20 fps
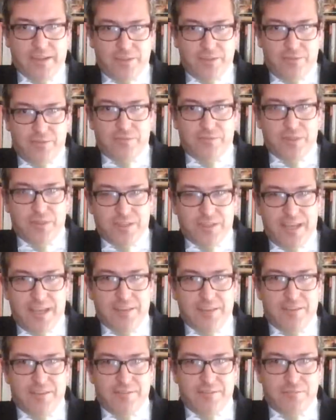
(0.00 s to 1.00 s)
as you've just
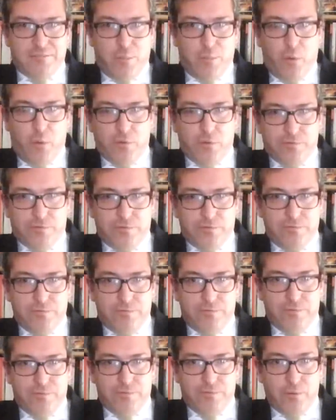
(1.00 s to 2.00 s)
said, the report f-
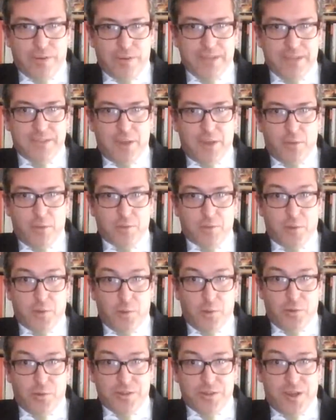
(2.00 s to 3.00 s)
four years ago was
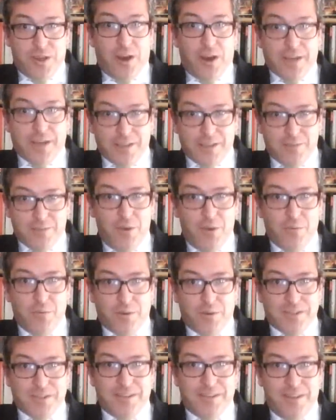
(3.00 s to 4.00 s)
called the darkest
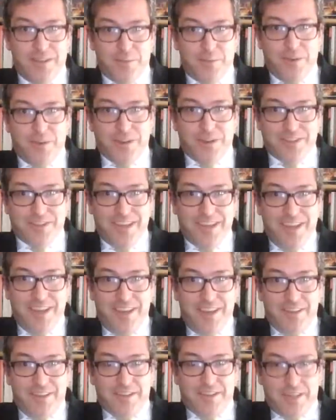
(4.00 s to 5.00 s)
moment. In other words,
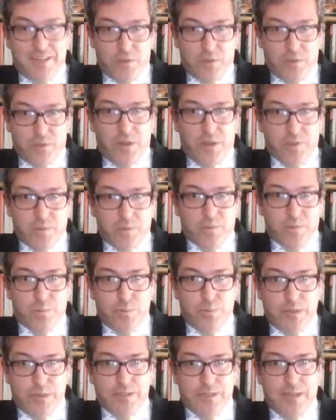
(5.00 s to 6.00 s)
the situation was
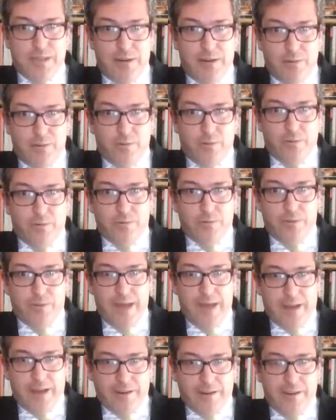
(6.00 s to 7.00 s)
pretty terrible
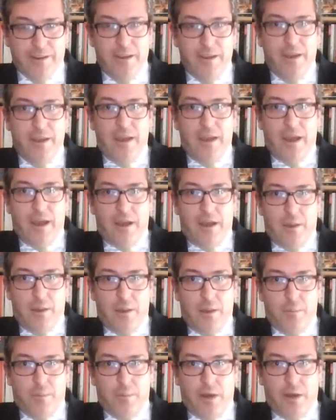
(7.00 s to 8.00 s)
then.
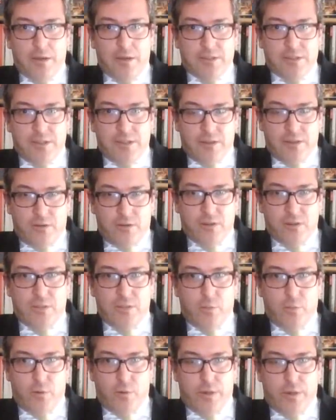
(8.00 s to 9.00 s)
Uh, but across
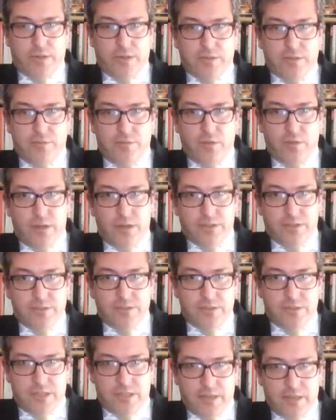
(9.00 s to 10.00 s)
the board, things have
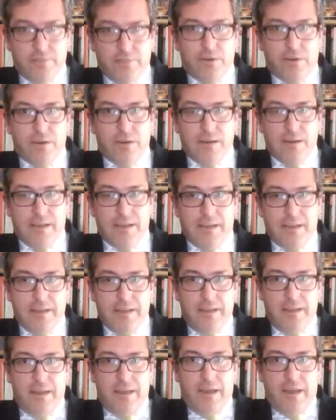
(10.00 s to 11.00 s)
worsened
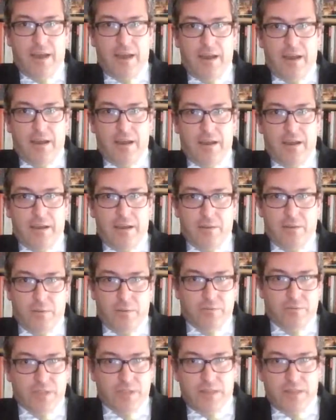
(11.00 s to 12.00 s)
significantly. Uh,
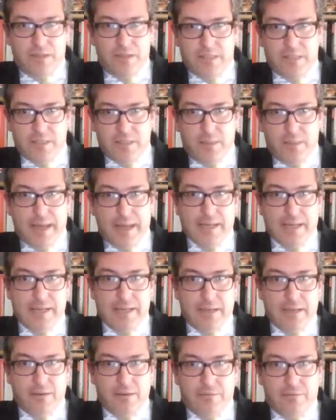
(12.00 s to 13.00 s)
we've seen the
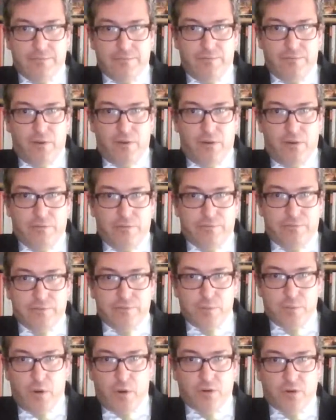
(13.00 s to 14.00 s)
dismantling of,
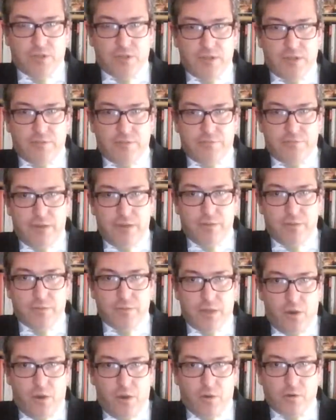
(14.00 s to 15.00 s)
of democracy and
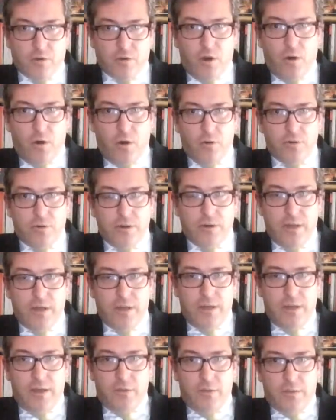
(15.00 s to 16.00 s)
freedoms in Hong Kong.
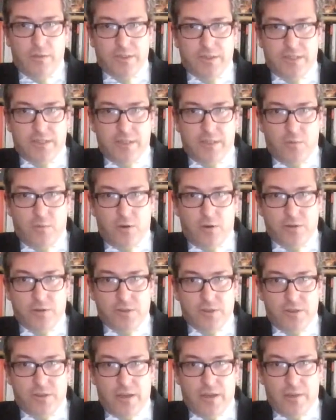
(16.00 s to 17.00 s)
We see
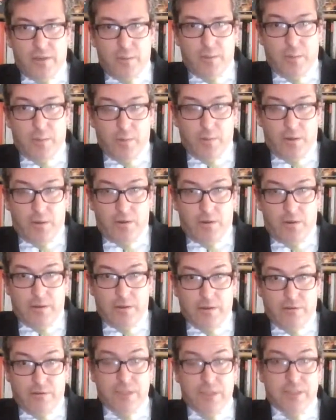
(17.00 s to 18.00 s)
what uh, people
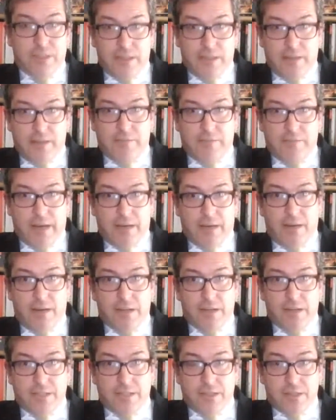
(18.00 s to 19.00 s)
are increasingly
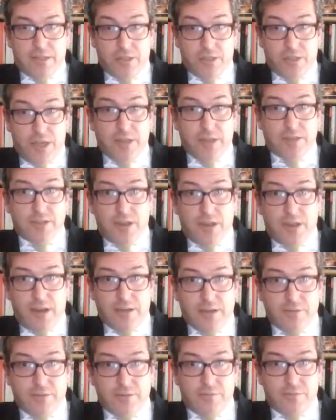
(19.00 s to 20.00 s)
recognizing as a
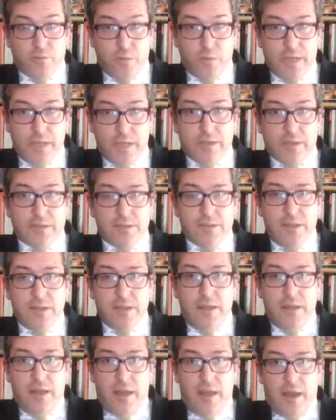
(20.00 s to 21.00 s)
genocide of the Uyghurs.
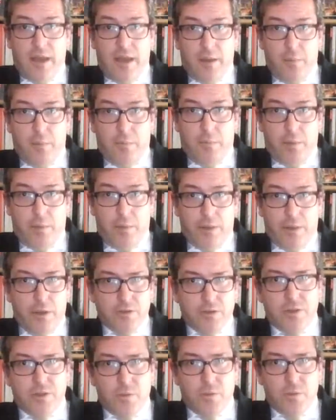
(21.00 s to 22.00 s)
Uh, but
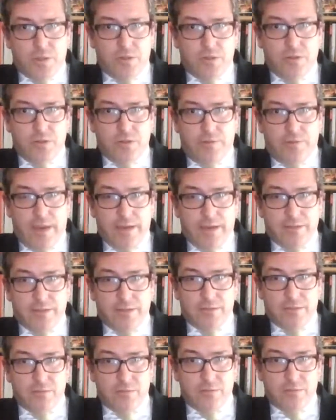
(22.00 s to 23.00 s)
those two issues have
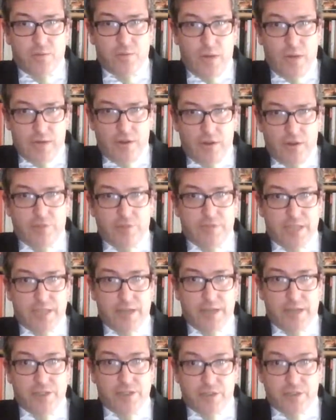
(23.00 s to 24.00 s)
had quite a lot of
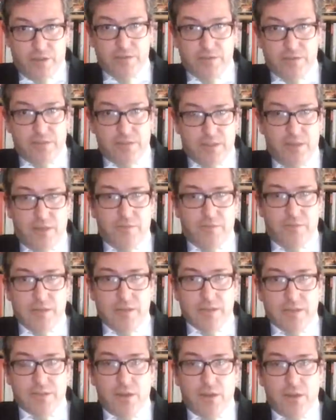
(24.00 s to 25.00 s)
attention and
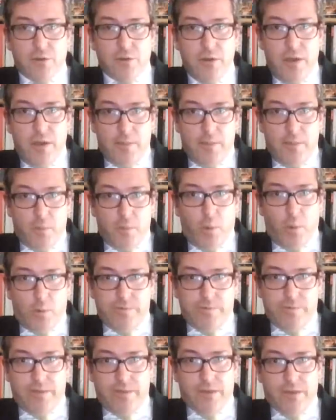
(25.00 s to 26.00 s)
deservedly so. But
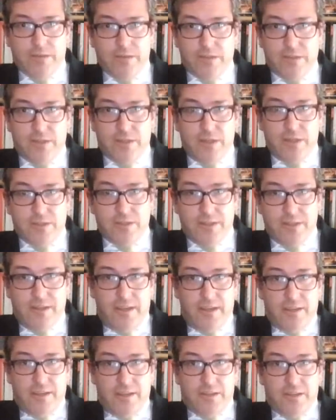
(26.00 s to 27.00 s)
what we found is that
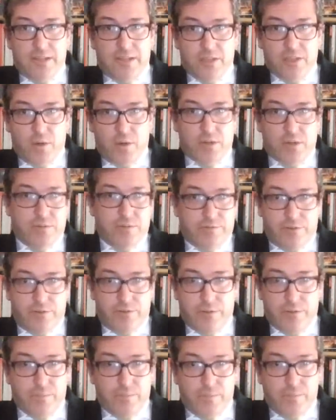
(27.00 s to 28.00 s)
the situation
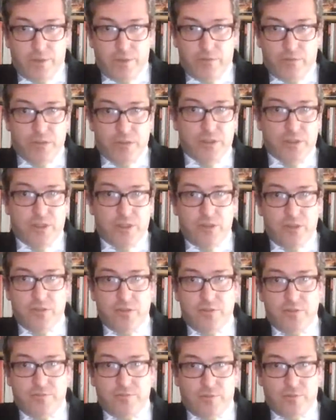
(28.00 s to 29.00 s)
for
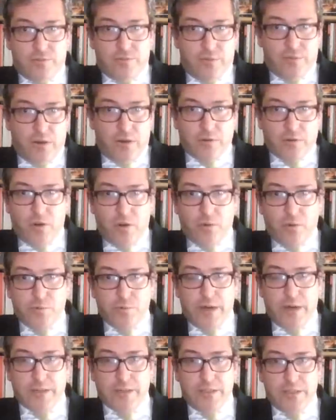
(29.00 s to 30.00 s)
Christians, for Falun
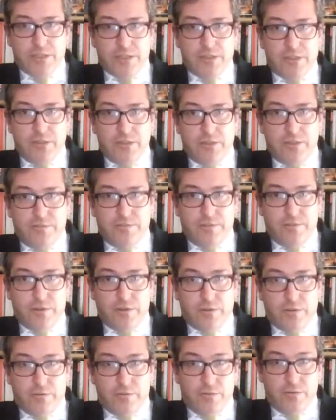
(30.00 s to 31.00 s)
Gong practitioners,
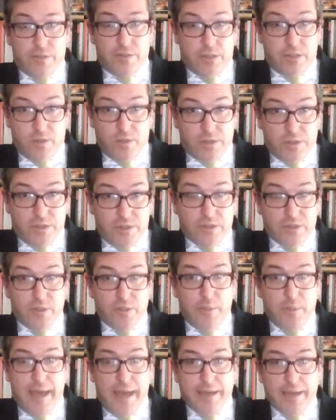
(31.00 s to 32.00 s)
for the situation in
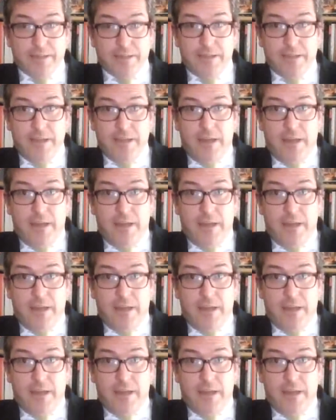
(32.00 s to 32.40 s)
Tibet,